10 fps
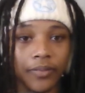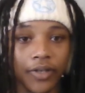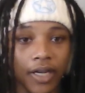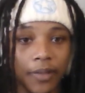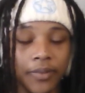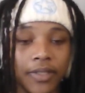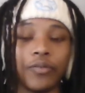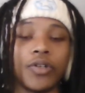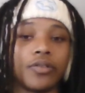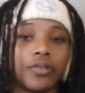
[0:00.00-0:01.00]
perhaps.
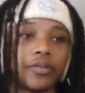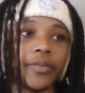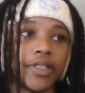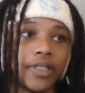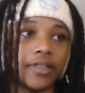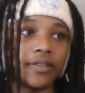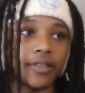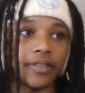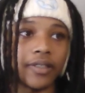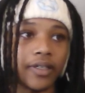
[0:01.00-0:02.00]
We know Norman deals
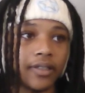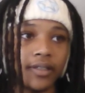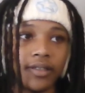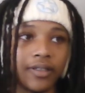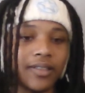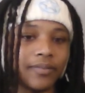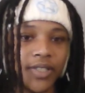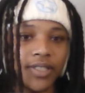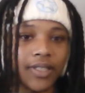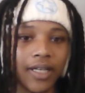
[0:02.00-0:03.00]
in
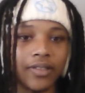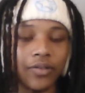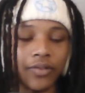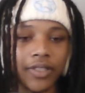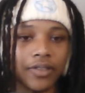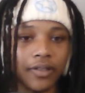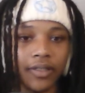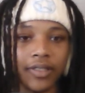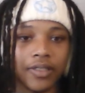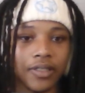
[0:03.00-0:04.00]
like Tony
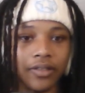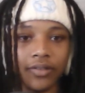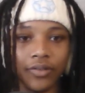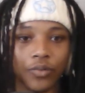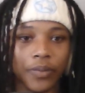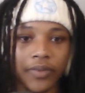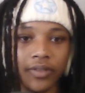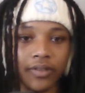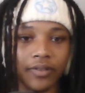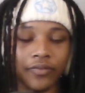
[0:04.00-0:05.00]
Stark. He sells
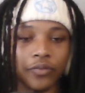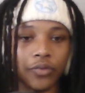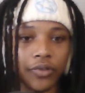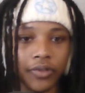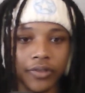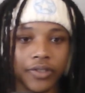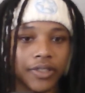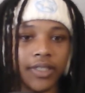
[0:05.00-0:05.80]
weapons of war, just